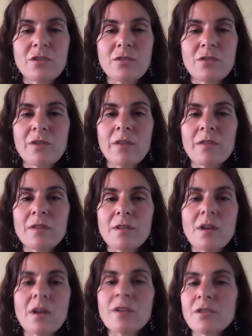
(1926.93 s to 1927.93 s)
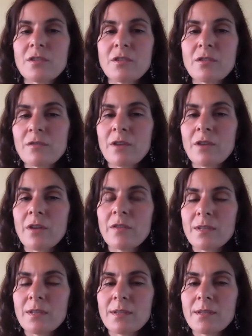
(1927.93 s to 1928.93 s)
You've got this arsenal, you've got
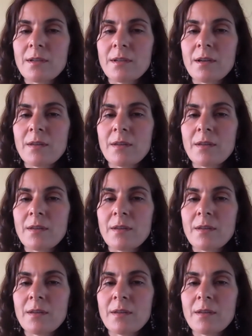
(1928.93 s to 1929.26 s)
this